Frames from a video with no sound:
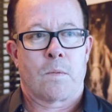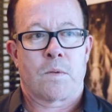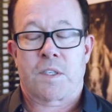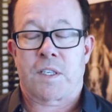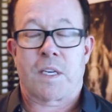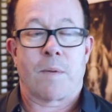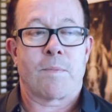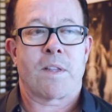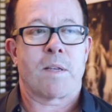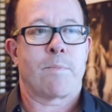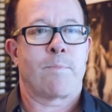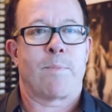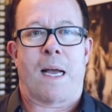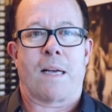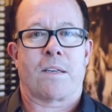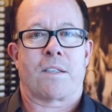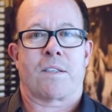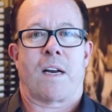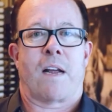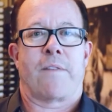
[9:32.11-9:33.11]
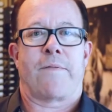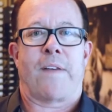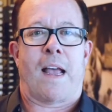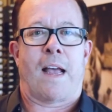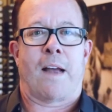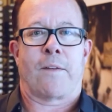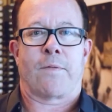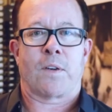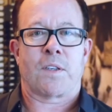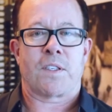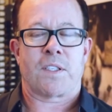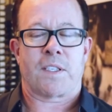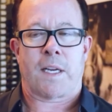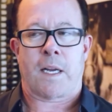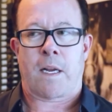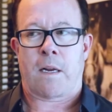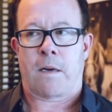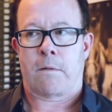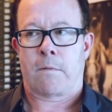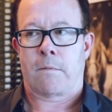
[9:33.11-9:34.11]
some of the best I've ever
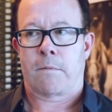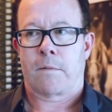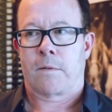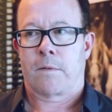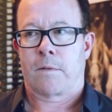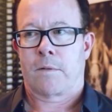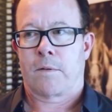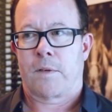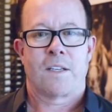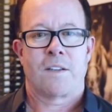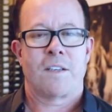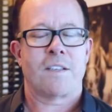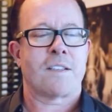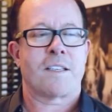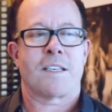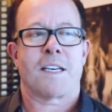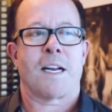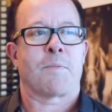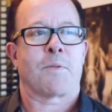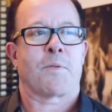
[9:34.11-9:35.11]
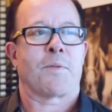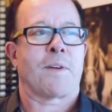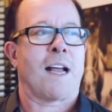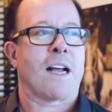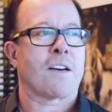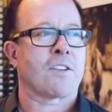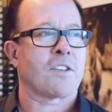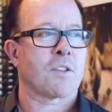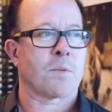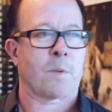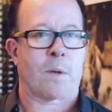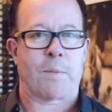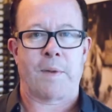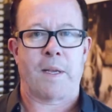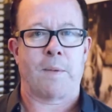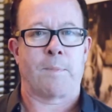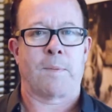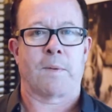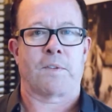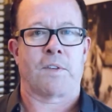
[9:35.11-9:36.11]
seen. These are the type of reactions where
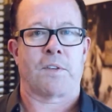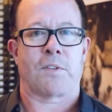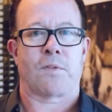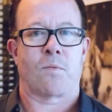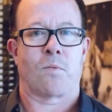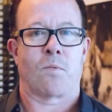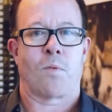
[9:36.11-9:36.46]
people just